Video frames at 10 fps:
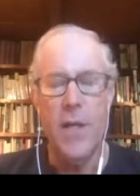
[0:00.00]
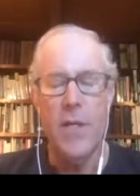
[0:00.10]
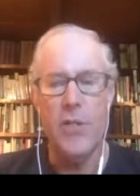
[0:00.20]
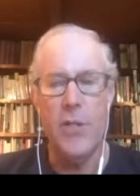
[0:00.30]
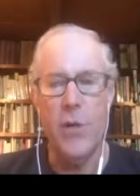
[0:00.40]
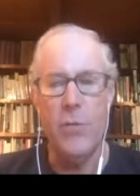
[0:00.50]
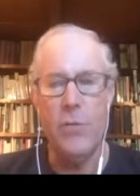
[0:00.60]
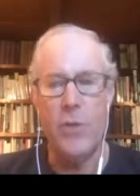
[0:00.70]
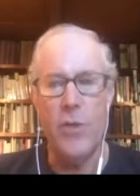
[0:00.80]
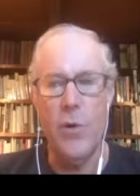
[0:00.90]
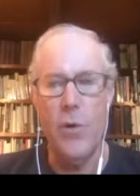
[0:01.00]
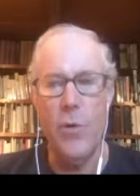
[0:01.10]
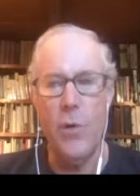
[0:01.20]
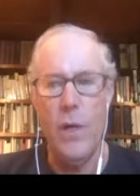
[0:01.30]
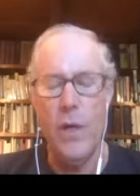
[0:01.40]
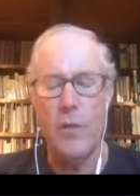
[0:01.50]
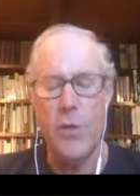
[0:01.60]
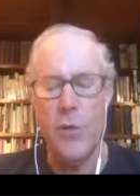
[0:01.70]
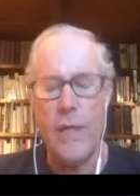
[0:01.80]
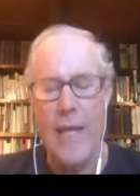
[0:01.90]
So, so,
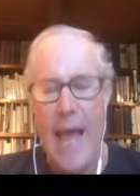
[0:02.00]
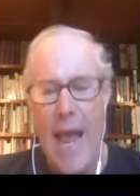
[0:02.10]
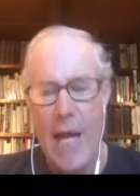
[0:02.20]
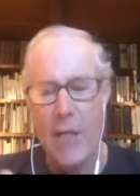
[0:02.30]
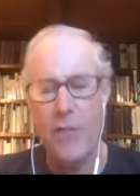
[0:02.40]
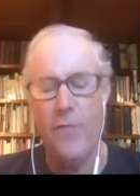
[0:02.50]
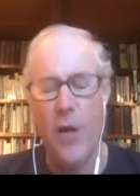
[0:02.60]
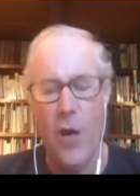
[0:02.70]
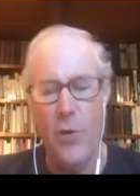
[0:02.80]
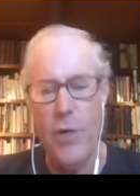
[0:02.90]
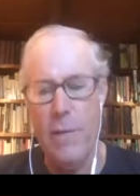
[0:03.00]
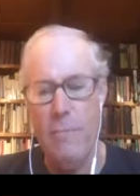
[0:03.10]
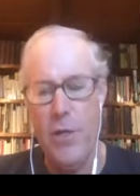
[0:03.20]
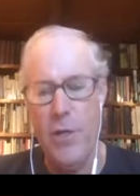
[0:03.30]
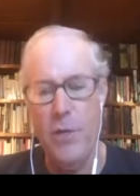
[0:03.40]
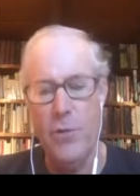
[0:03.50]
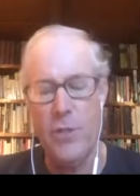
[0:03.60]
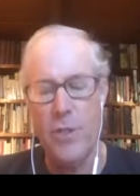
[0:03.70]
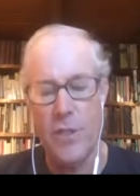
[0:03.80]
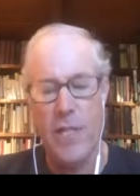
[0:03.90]
so cash flow can be
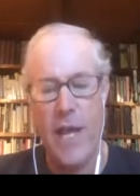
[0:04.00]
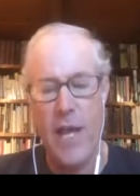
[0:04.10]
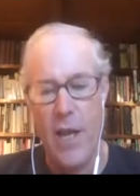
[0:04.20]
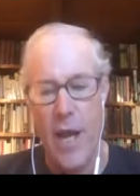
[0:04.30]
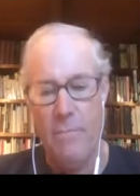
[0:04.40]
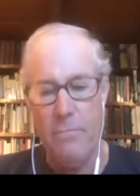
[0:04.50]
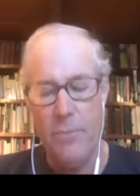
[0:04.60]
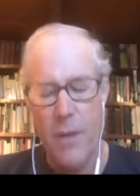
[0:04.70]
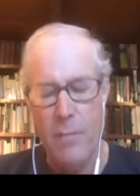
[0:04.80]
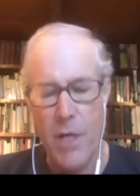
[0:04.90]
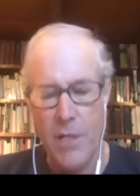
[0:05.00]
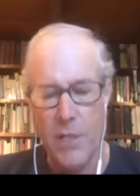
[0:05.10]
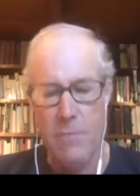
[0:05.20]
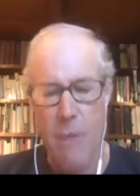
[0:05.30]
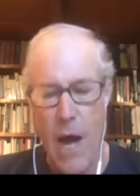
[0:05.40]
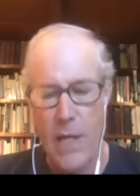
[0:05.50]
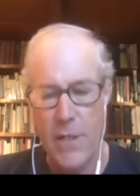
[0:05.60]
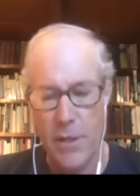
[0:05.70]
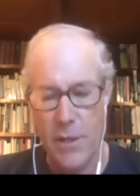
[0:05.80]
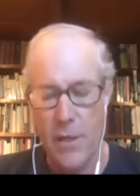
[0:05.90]
used to scale up because it's
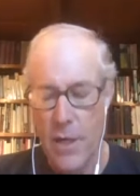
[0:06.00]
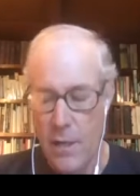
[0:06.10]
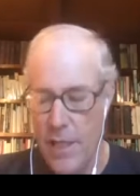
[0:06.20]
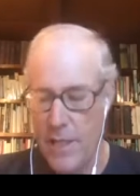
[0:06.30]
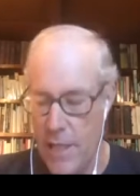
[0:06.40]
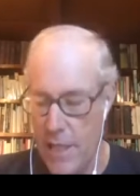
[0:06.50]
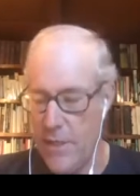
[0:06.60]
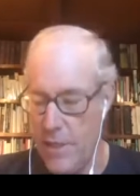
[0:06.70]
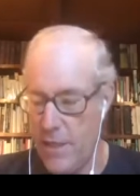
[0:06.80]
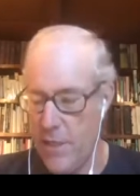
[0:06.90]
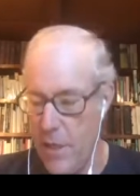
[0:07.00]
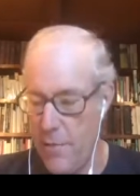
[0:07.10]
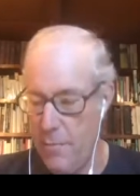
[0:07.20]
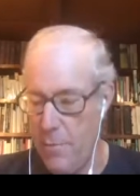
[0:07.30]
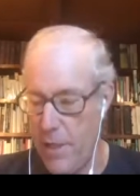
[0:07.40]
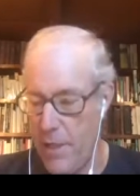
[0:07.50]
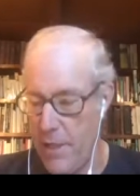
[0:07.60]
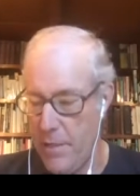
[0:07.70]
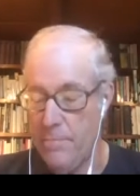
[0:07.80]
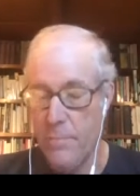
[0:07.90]
modular. That's, that's, that's another big
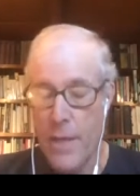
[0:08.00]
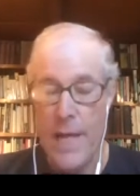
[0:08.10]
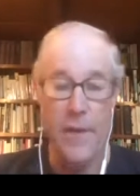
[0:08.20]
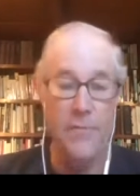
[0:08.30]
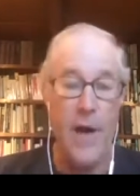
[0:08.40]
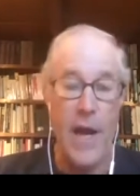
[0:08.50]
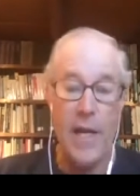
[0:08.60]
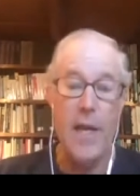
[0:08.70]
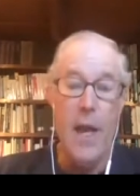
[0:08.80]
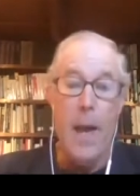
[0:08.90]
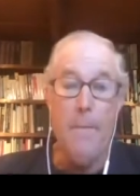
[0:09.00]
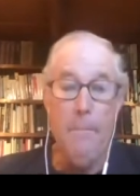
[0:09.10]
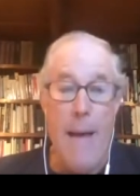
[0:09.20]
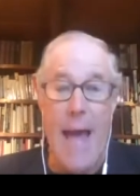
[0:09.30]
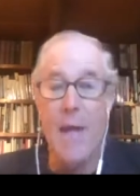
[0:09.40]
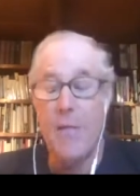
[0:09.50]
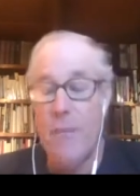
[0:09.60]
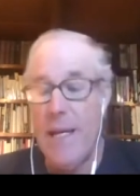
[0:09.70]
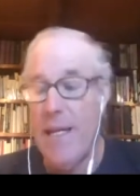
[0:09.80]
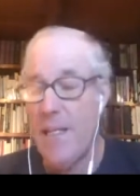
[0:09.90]
deal. And then finally,
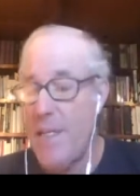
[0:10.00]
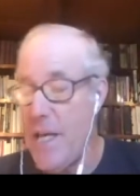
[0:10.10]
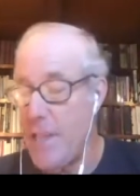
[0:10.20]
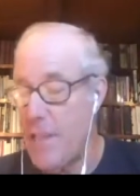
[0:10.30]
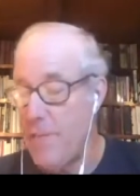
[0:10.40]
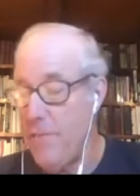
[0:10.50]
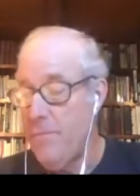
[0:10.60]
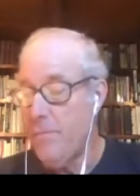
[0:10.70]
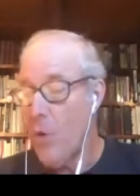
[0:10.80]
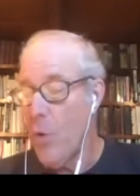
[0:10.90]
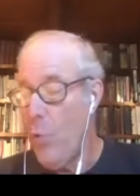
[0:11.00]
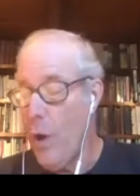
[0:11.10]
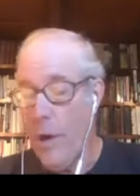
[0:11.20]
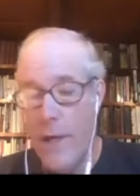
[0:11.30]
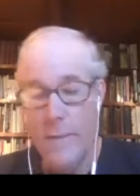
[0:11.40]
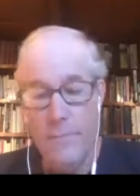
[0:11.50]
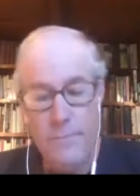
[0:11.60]
management intensive, wherein